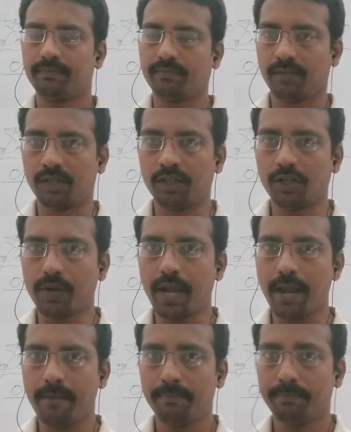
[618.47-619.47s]
Is it
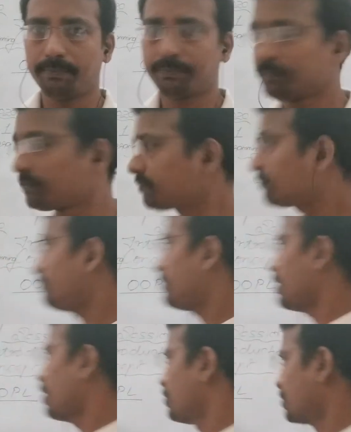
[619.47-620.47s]
okay?
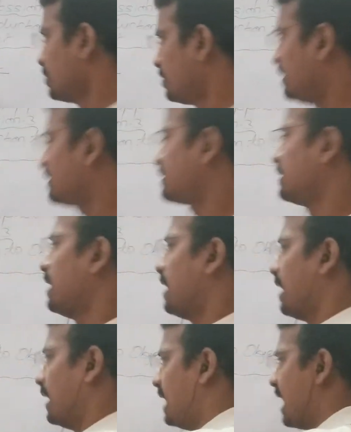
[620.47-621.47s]
So this
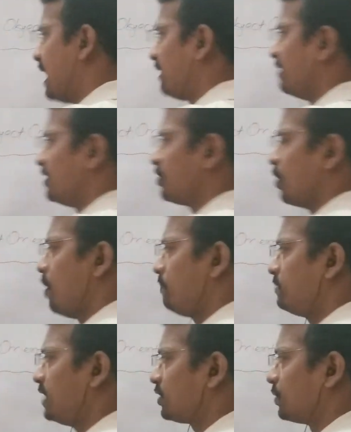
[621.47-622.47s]
language,
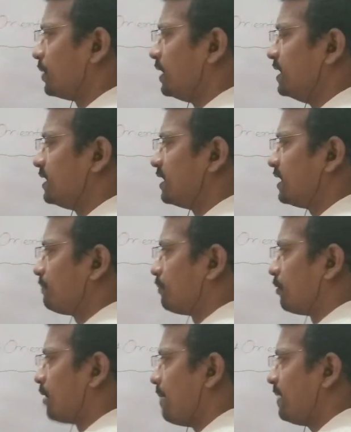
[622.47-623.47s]
object oriented
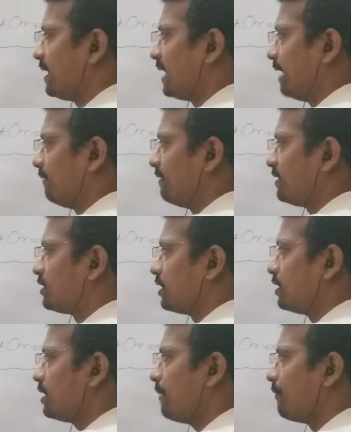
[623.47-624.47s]
programming language,
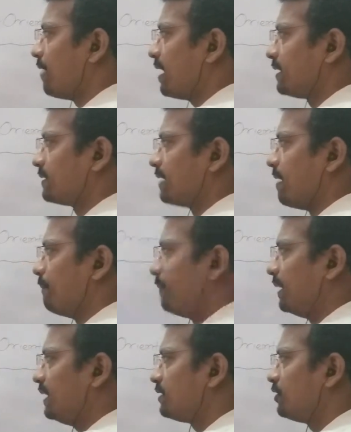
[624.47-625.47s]
one
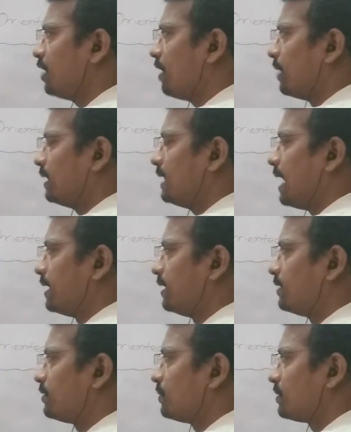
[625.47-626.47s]
example is Java, that
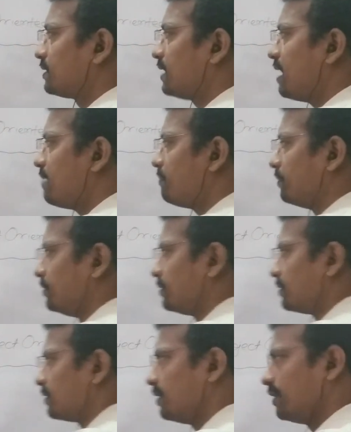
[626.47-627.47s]
is your
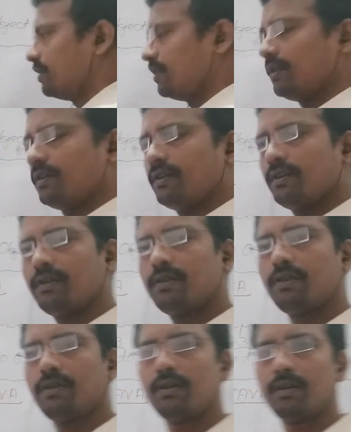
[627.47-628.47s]
syllabus.
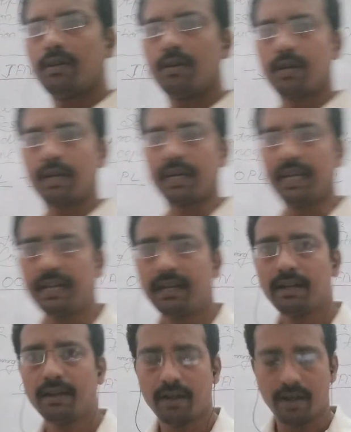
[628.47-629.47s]
Clear?
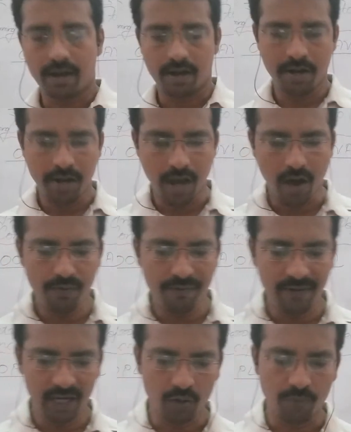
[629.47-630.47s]
Now we
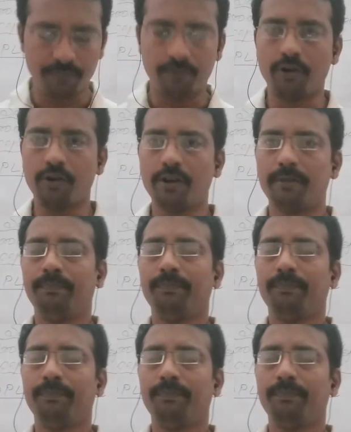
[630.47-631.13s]
will go for,